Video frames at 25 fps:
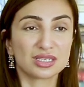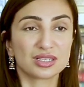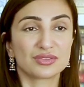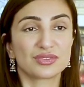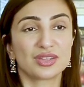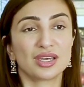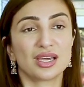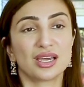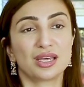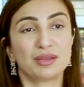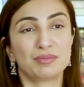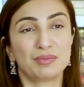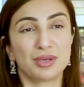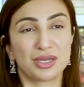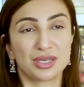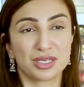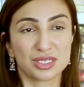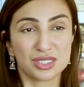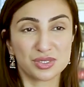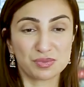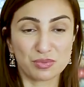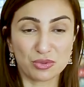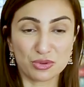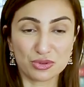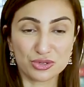if they had better
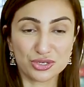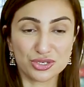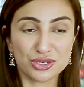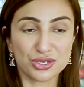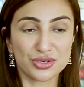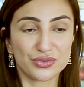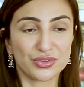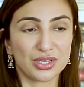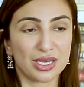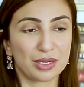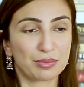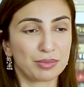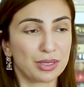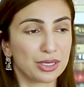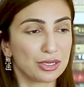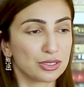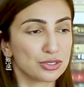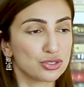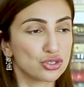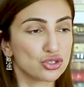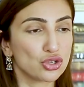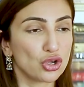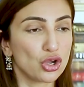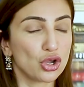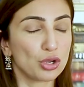exposure, if they had better
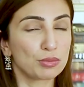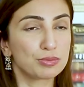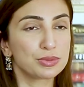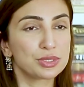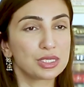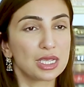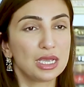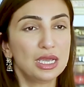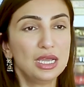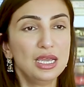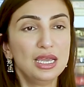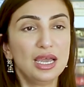jobs,